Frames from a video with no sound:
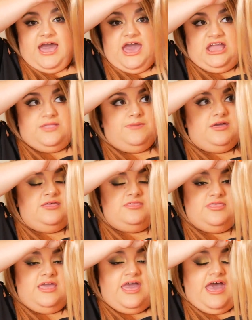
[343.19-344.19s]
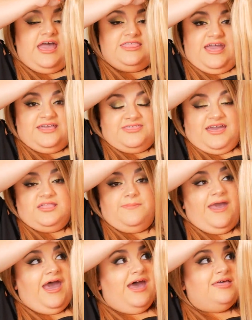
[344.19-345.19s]
or dyed because, as I
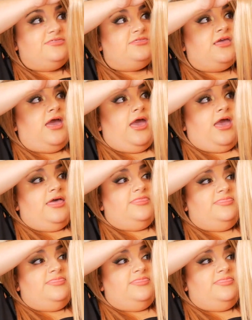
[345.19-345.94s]
said in the past,